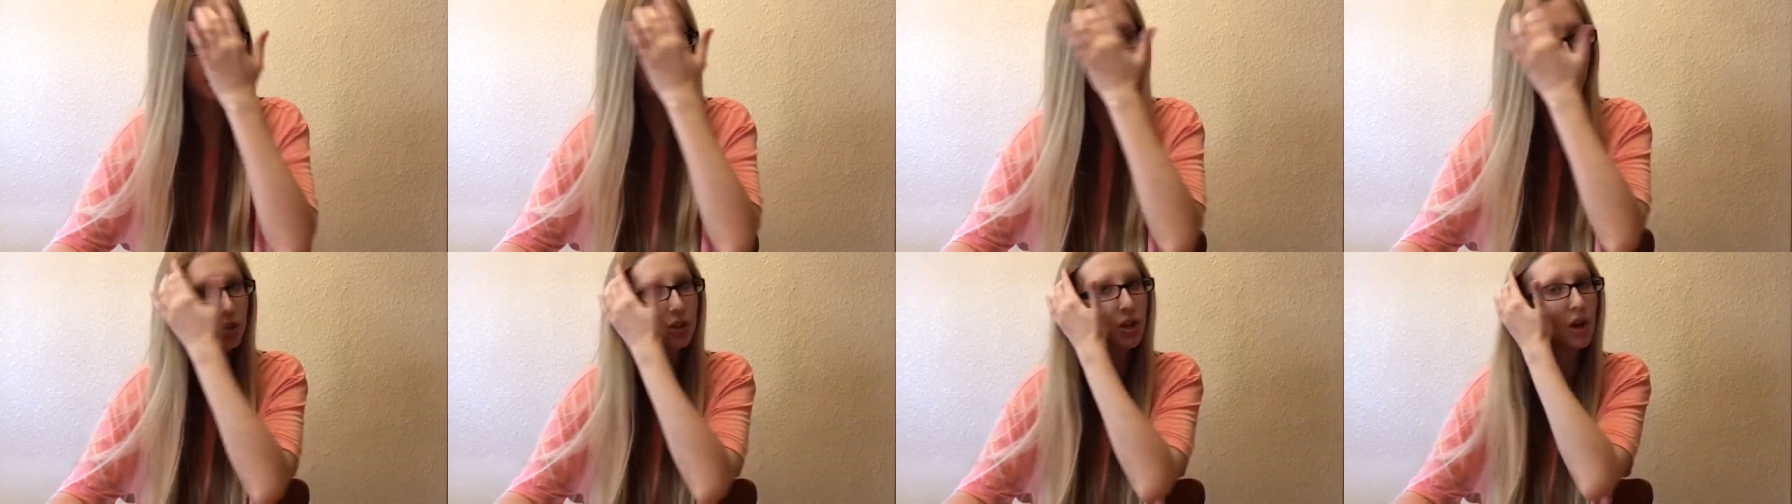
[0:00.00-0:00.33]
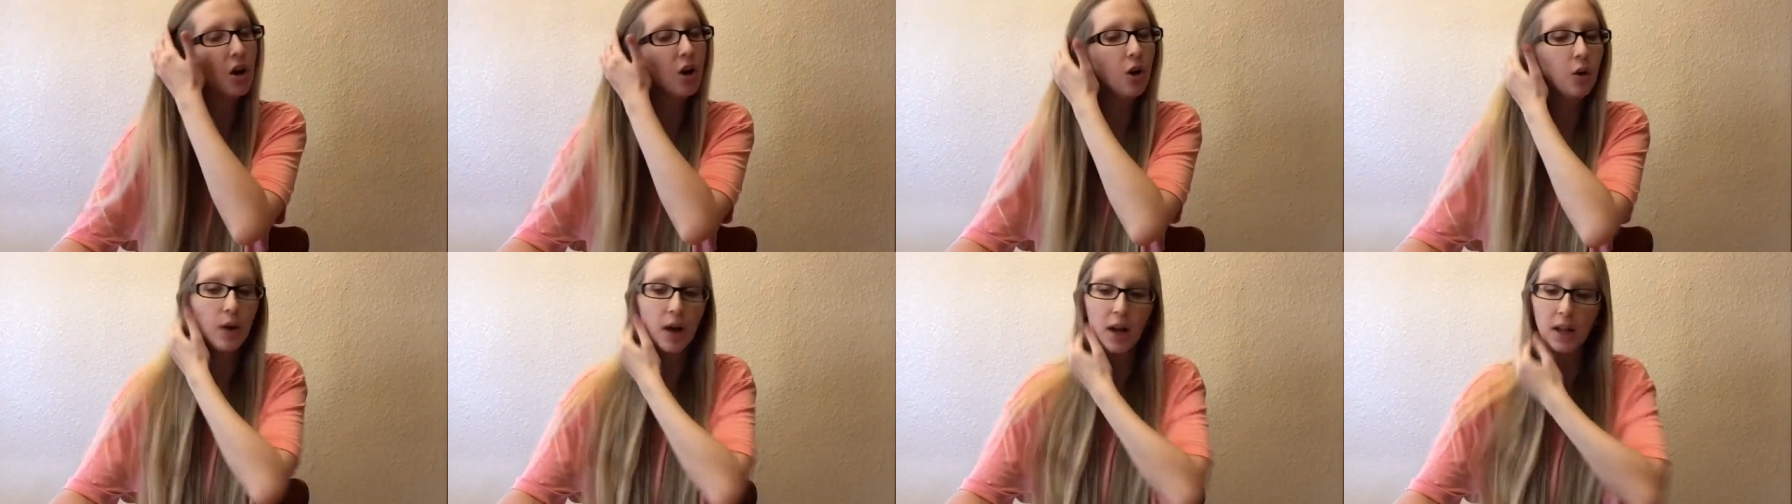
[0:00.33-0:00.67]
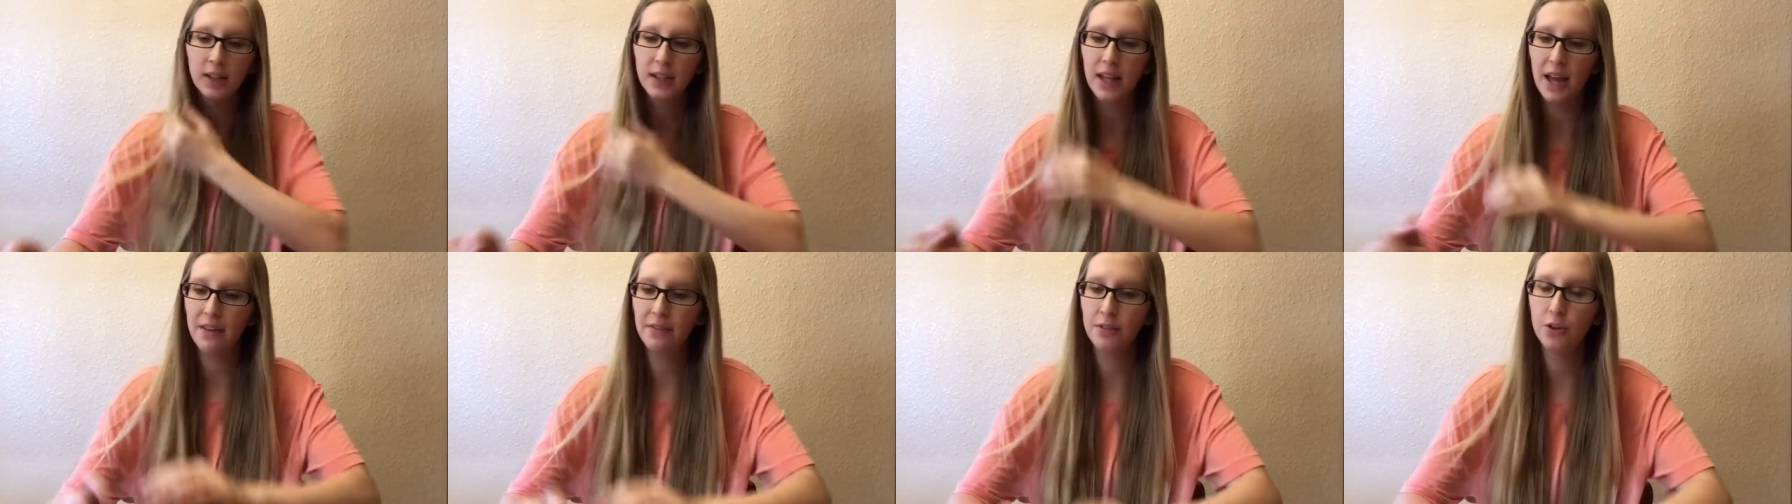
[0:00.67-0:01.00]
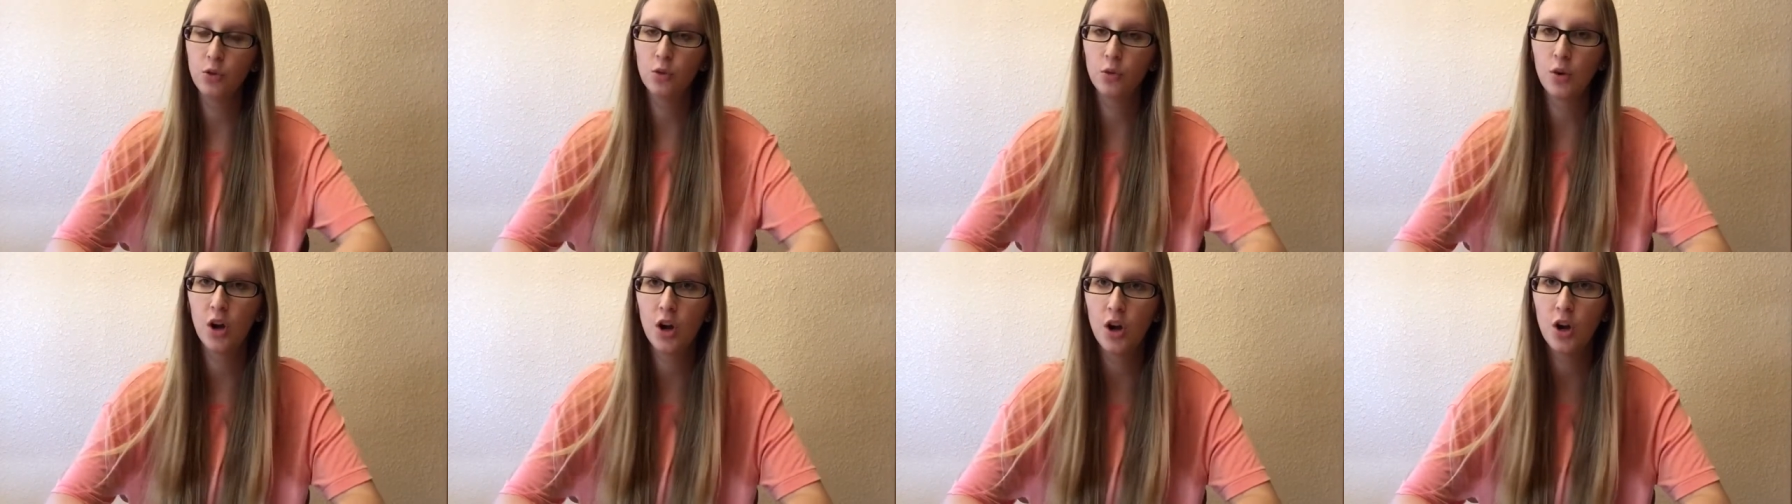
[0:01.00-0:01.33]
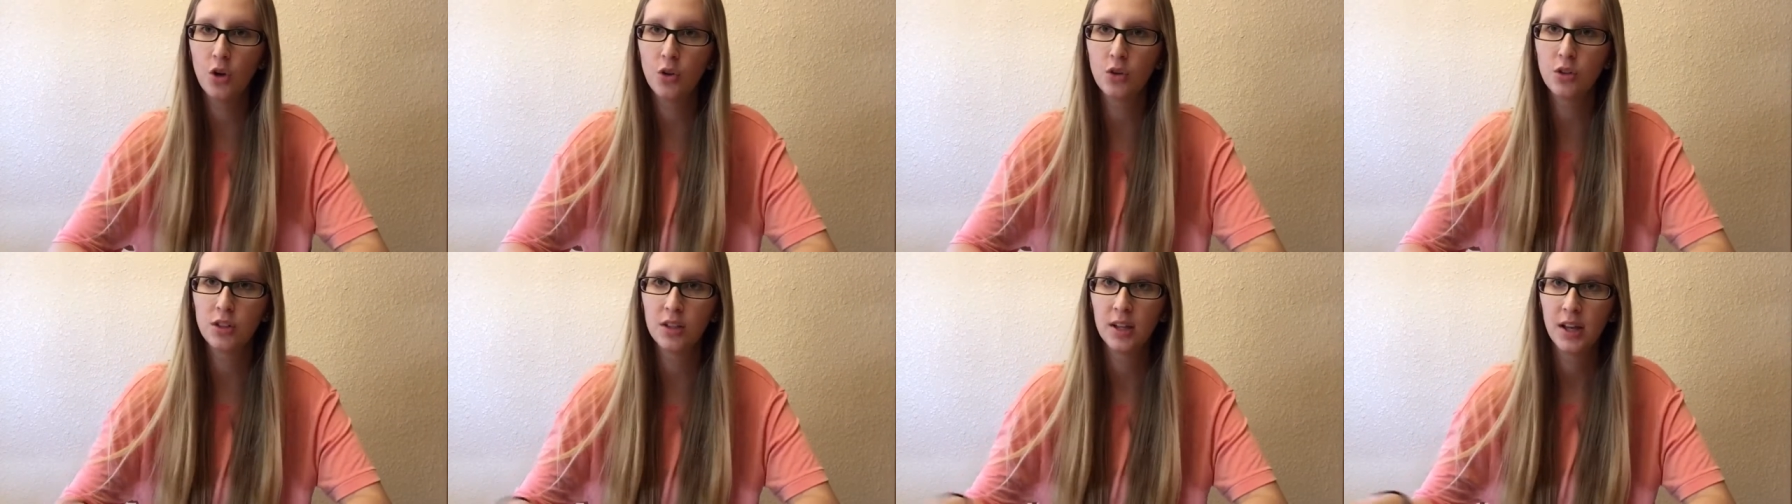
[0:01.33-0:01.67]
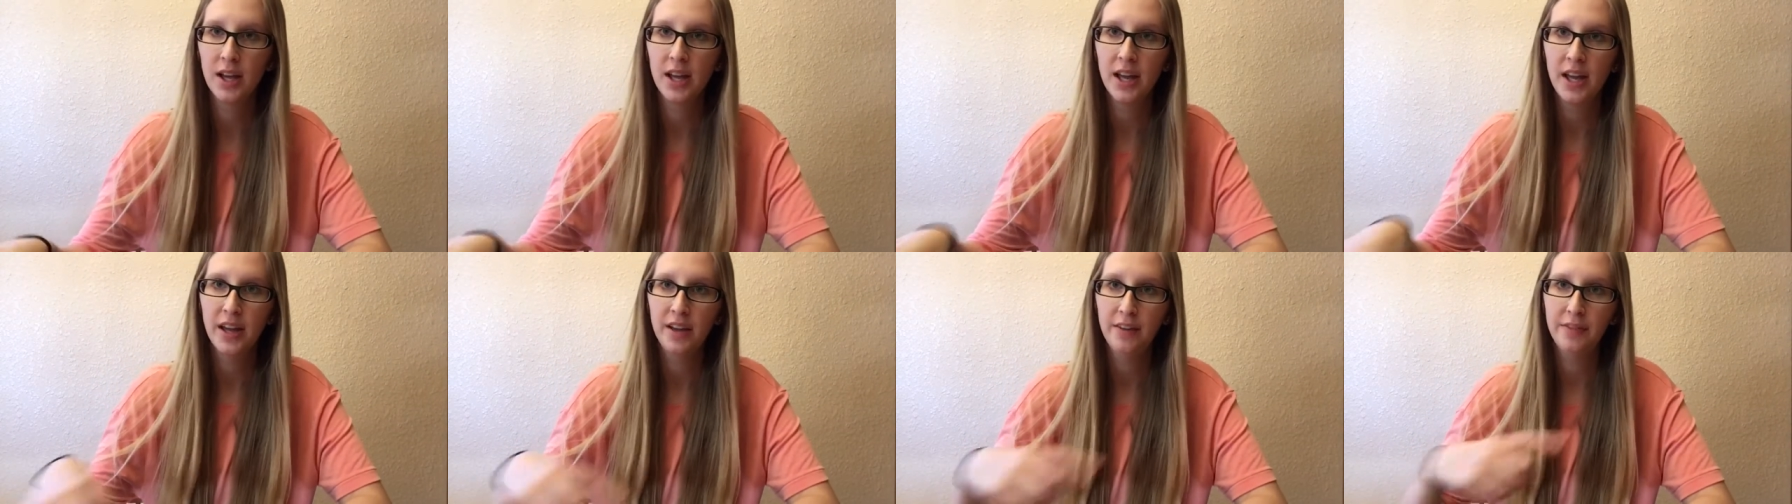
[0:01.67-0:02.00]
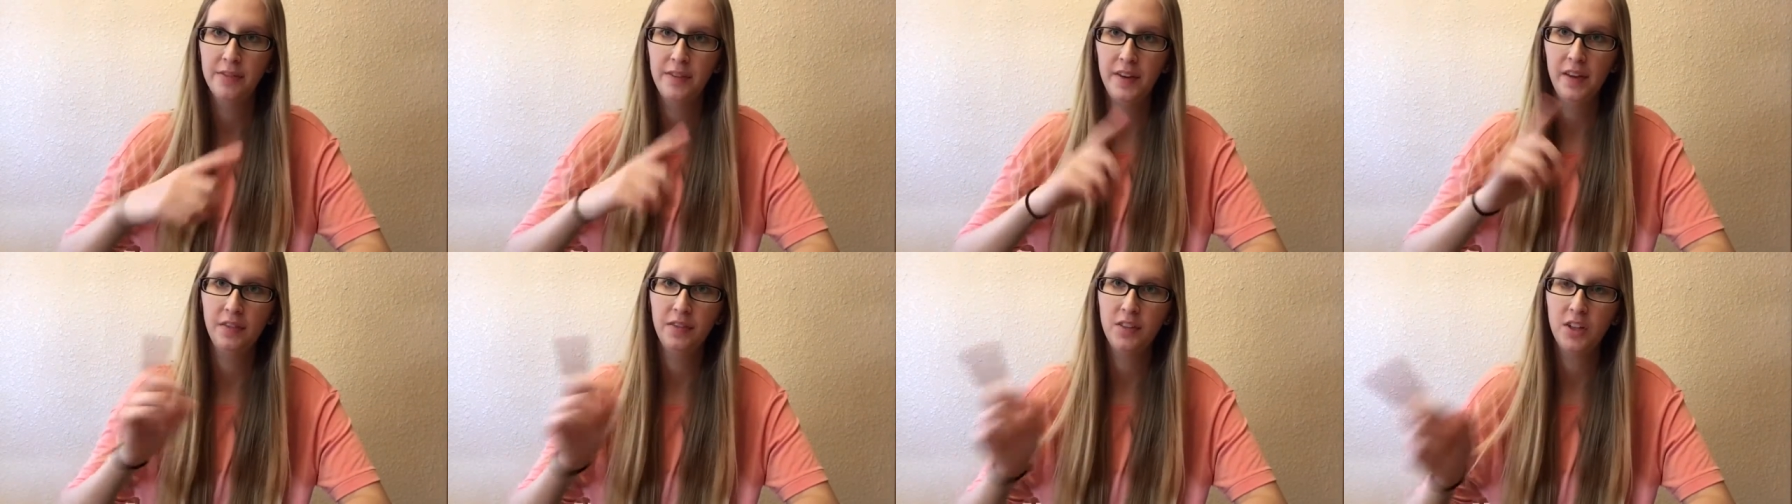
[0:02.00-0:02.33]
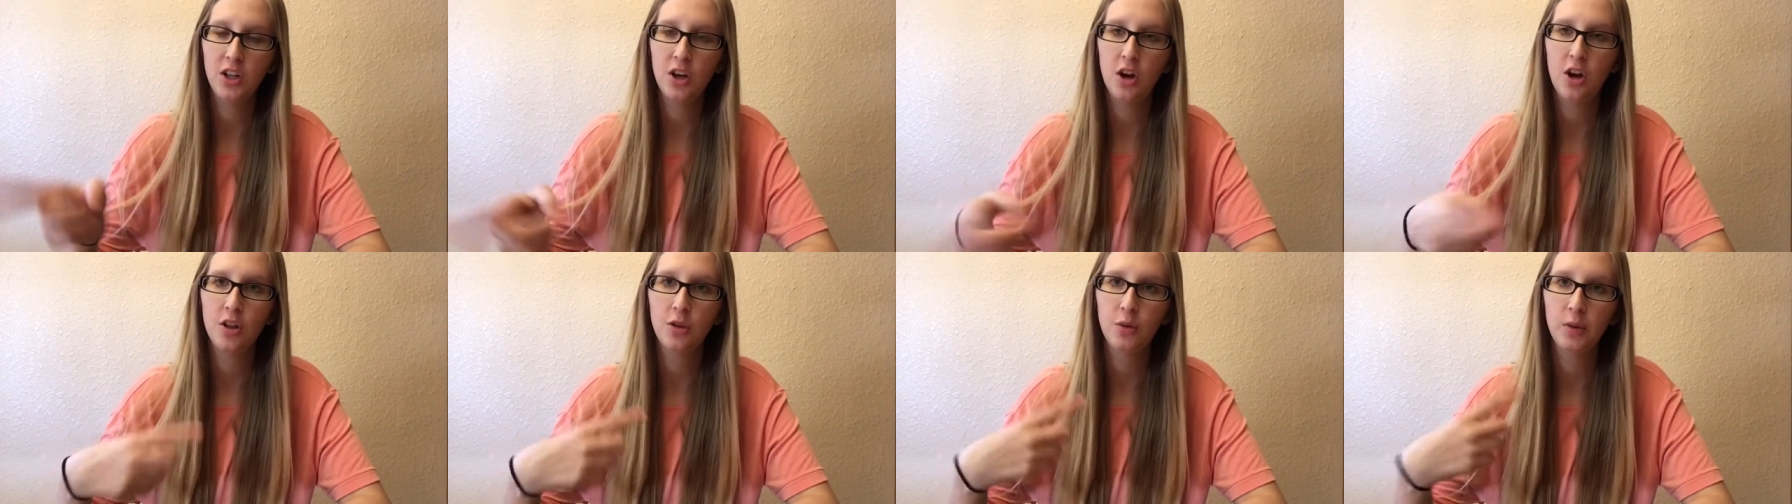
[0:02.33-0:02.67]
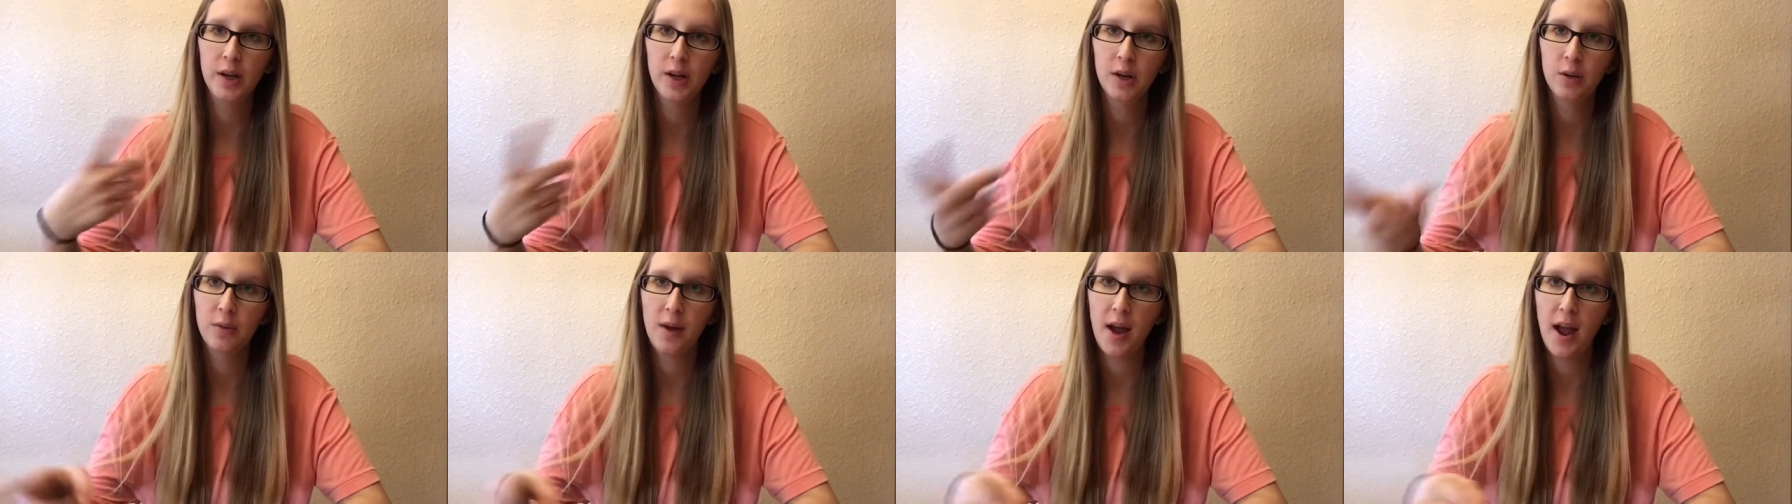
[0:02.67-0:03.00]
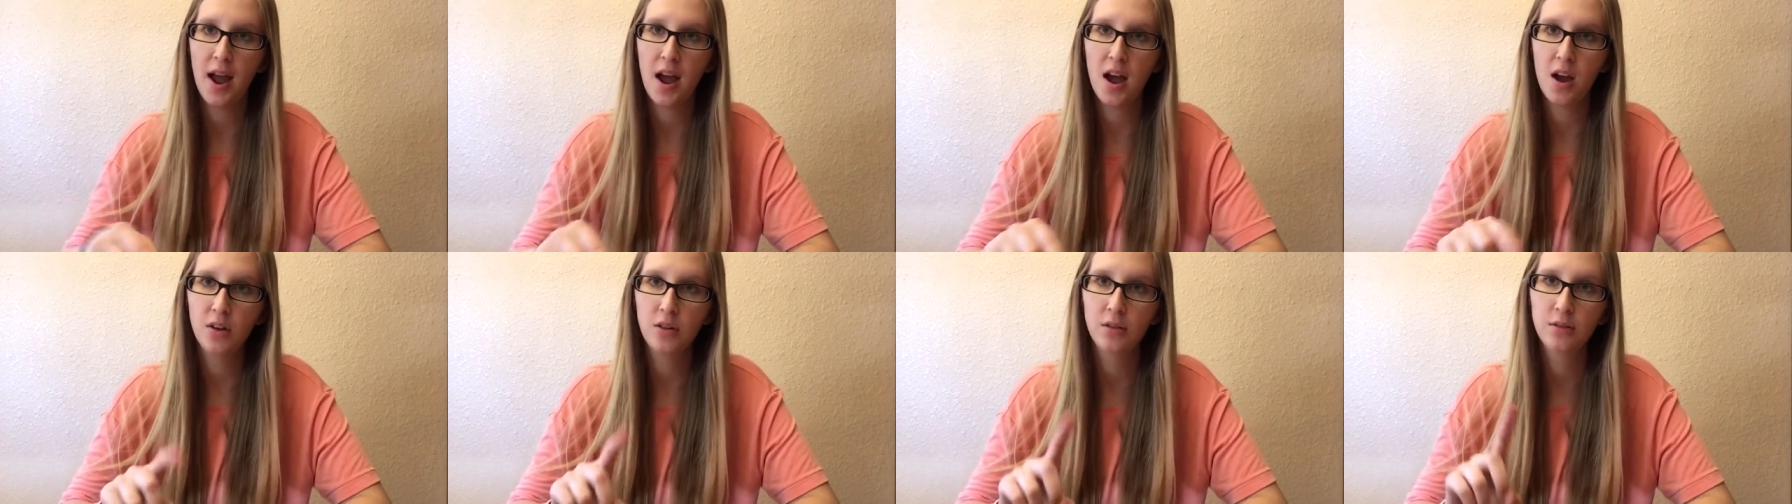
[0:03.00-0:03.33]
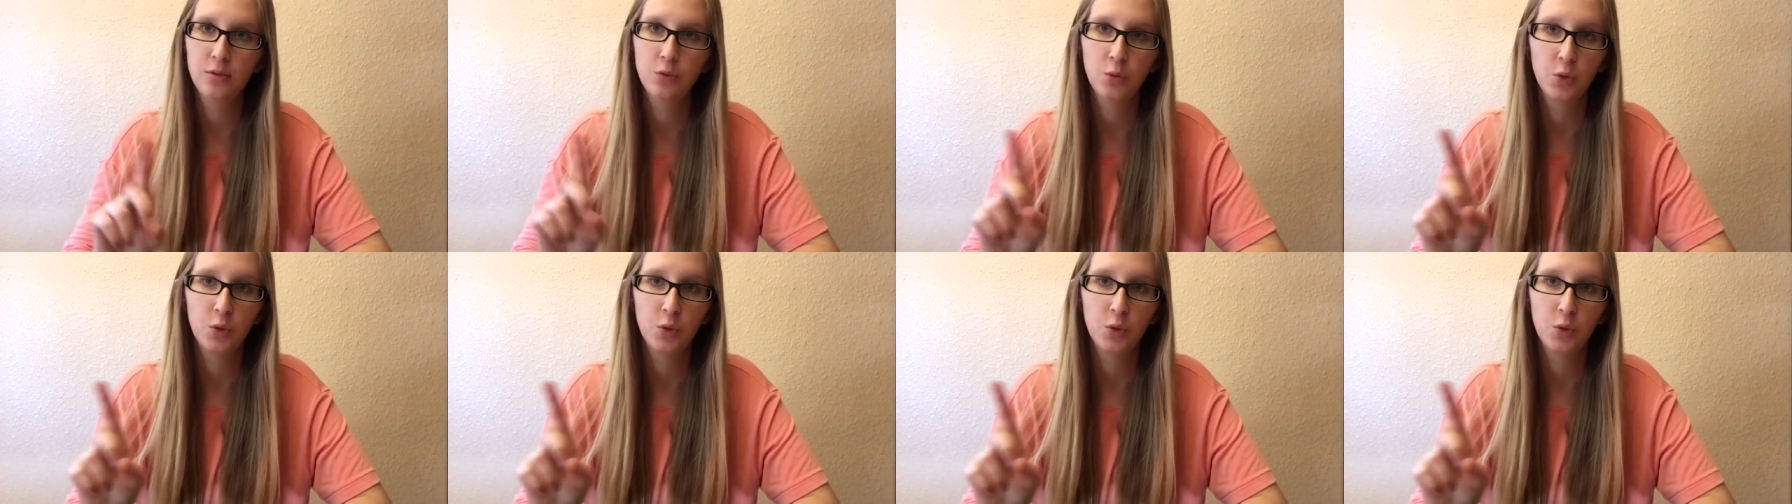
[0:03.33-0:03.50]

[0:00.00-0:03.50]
So 11 rows, 50 all the way around,